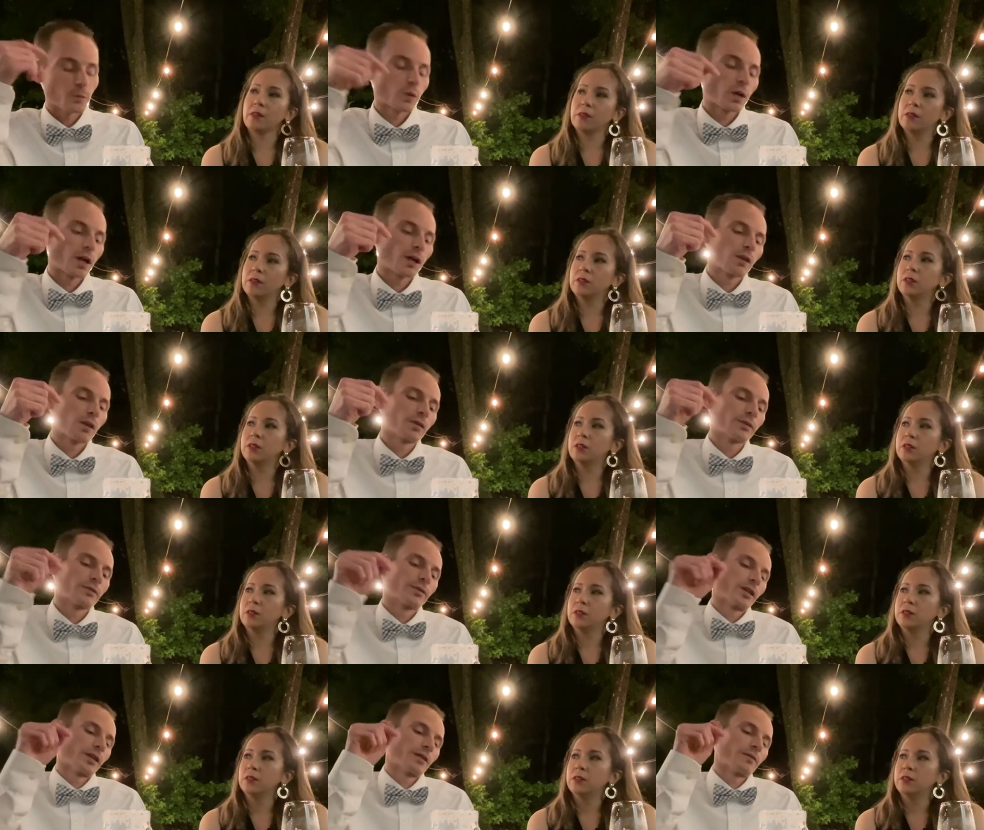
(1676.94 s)
Speaker 1: Well,
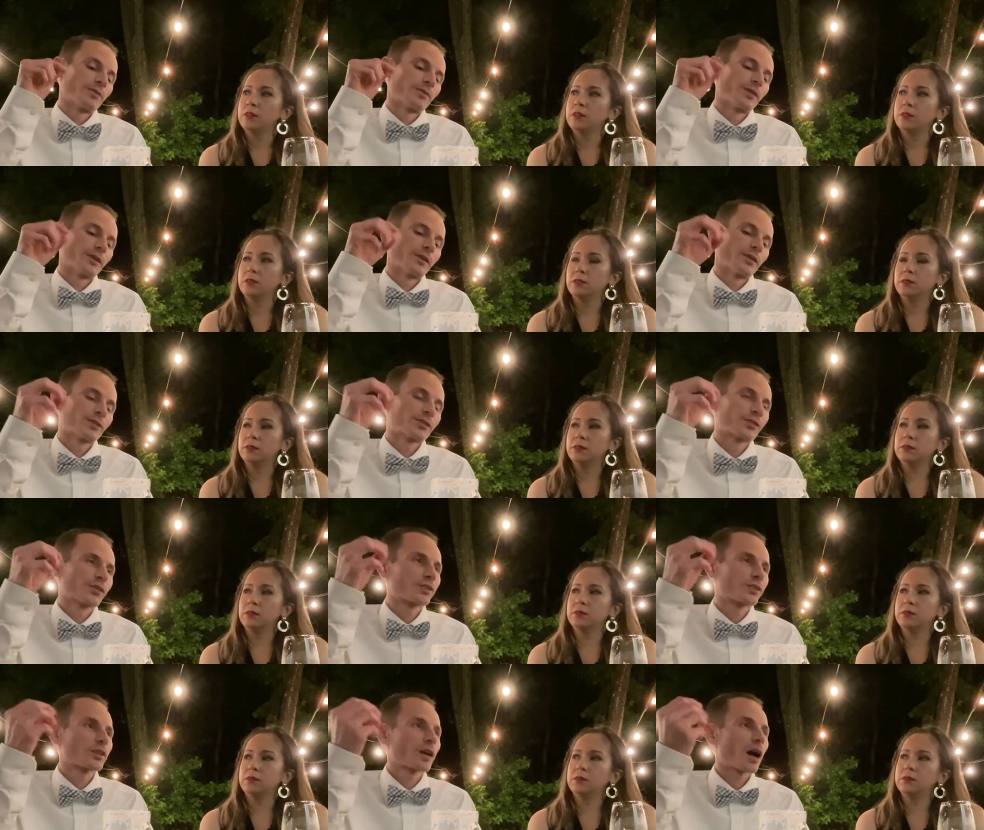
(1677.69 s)
th- there's
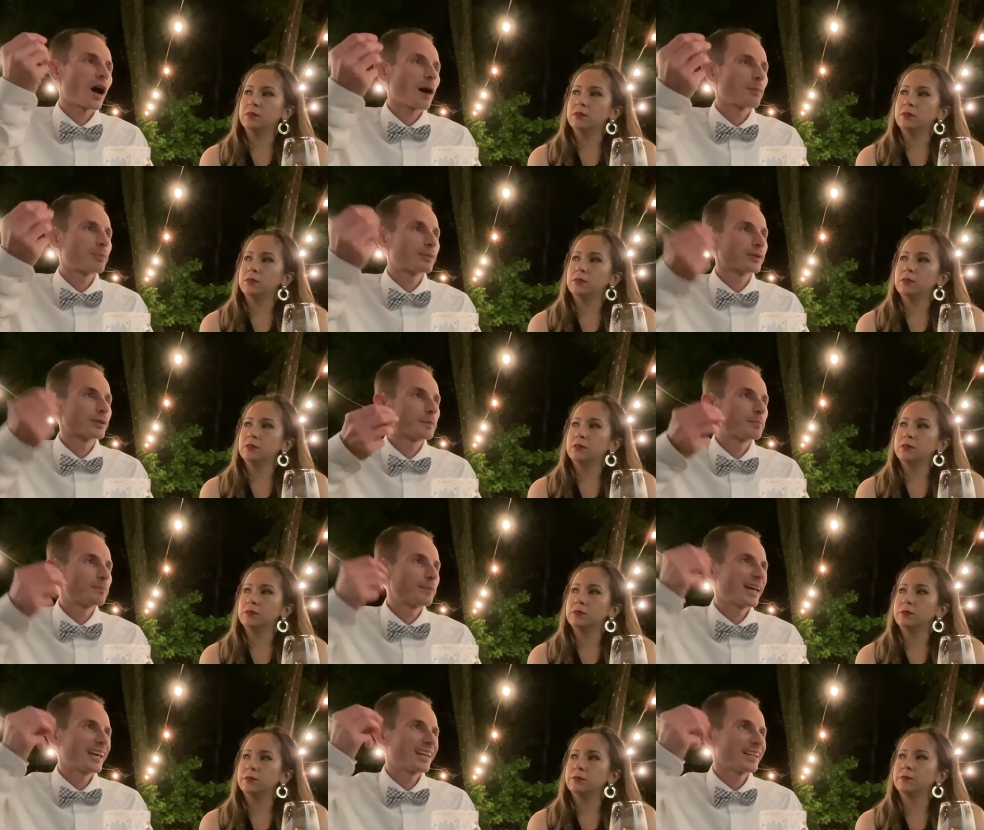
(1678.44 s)
this coppery
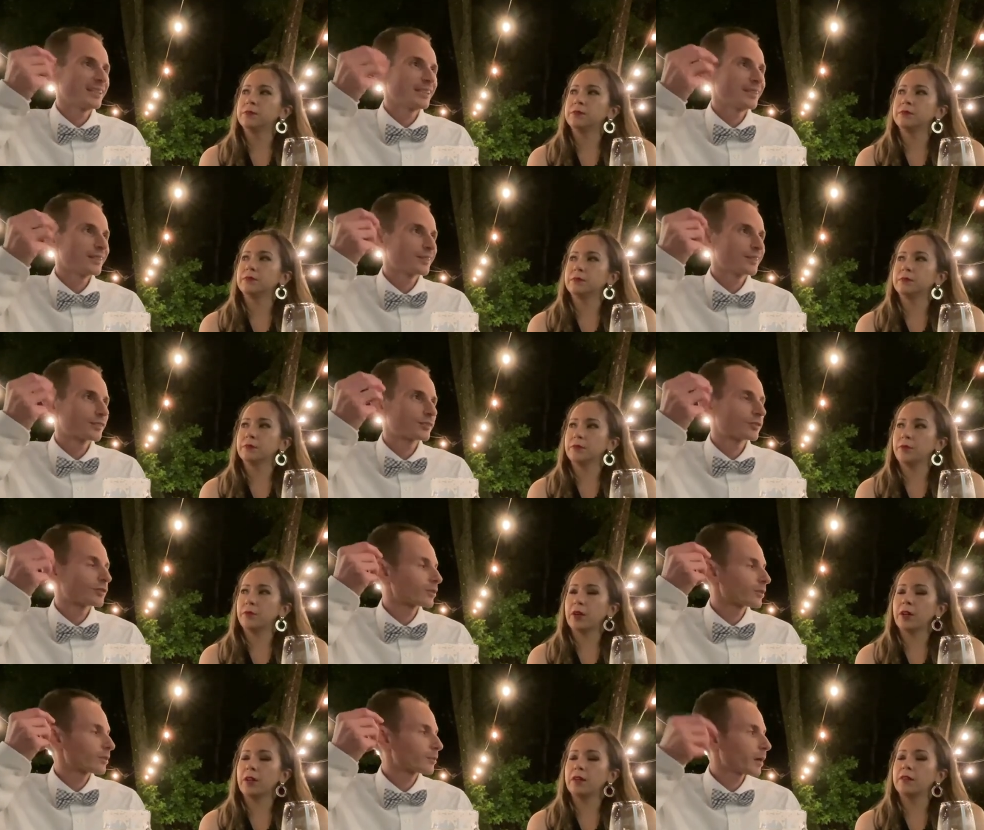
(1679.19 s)
penniness to
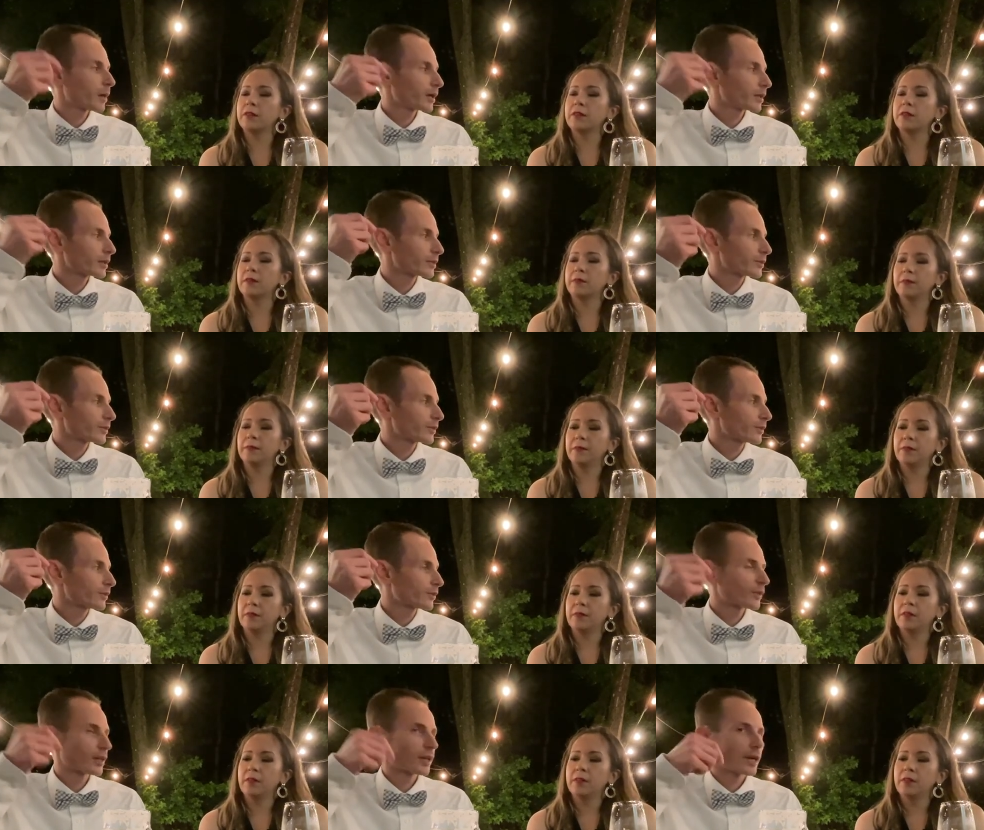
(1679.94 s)
right. the
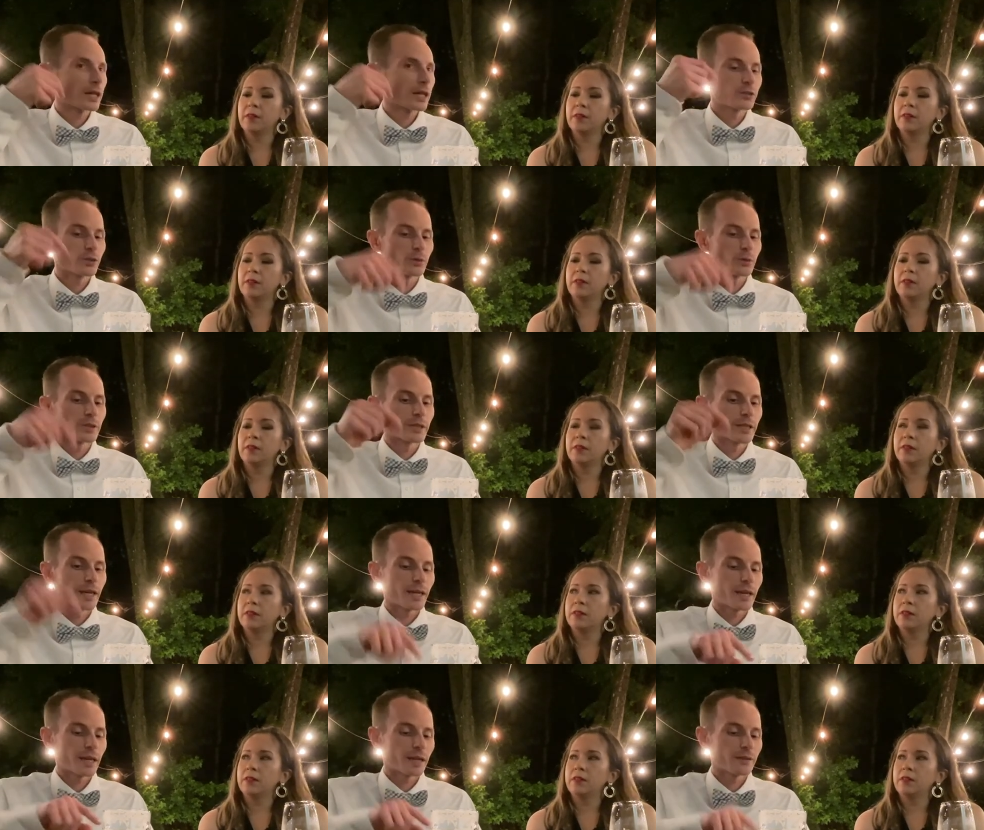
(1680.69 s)
Boddingtons that I don't
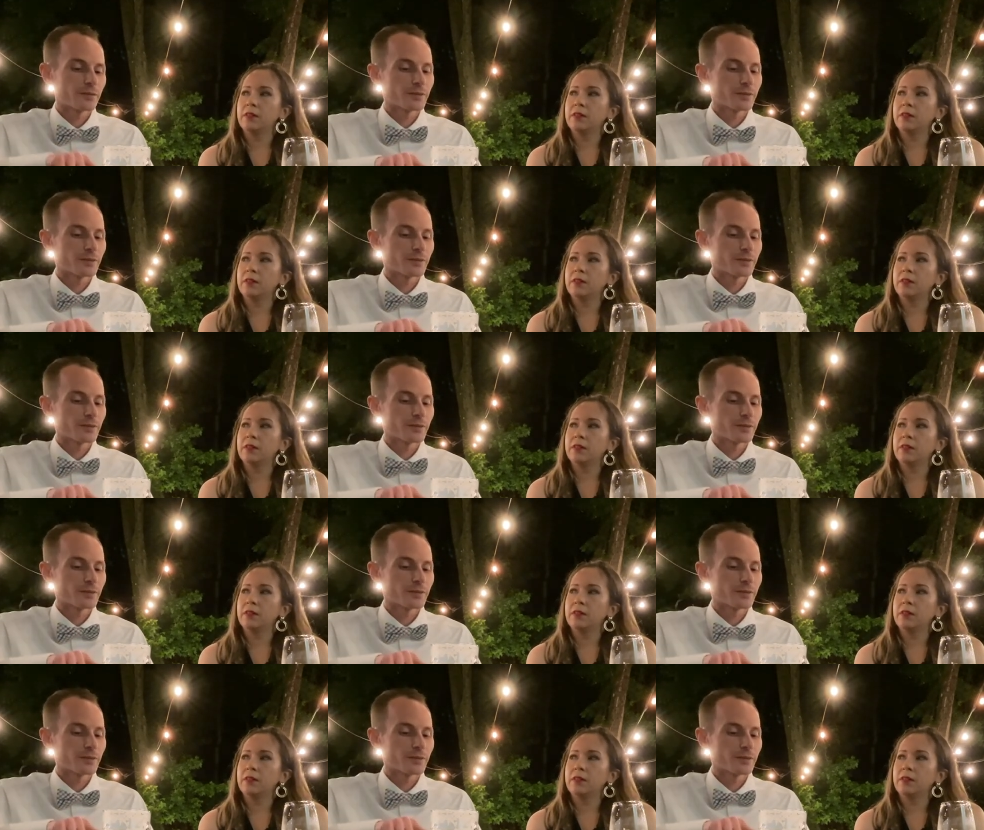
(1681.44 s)
get out of